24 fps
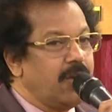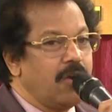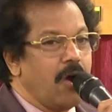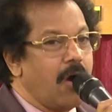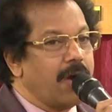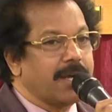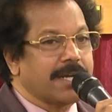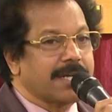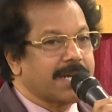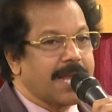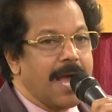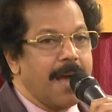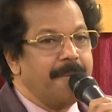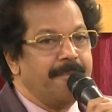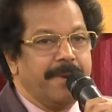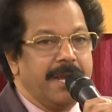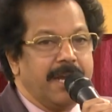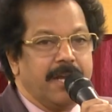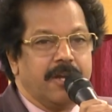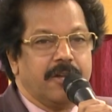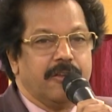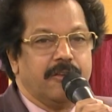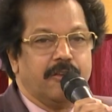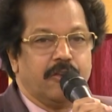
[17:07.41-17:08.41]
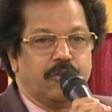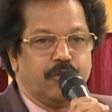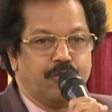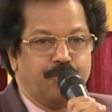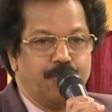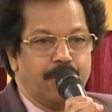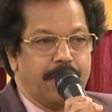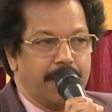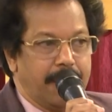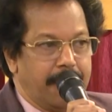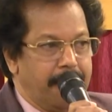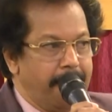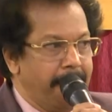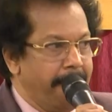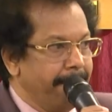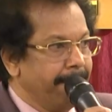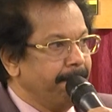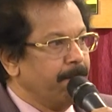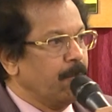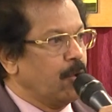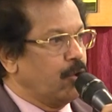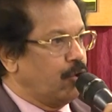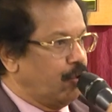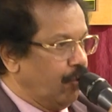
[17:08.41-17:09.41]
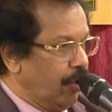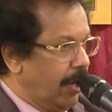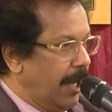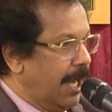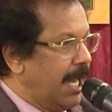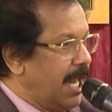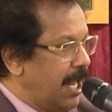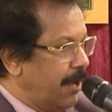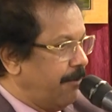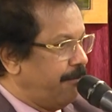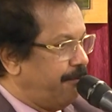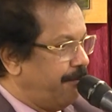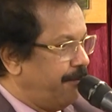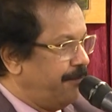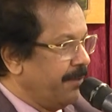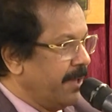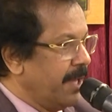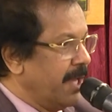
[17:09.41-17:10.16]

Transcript: not come into this world to live.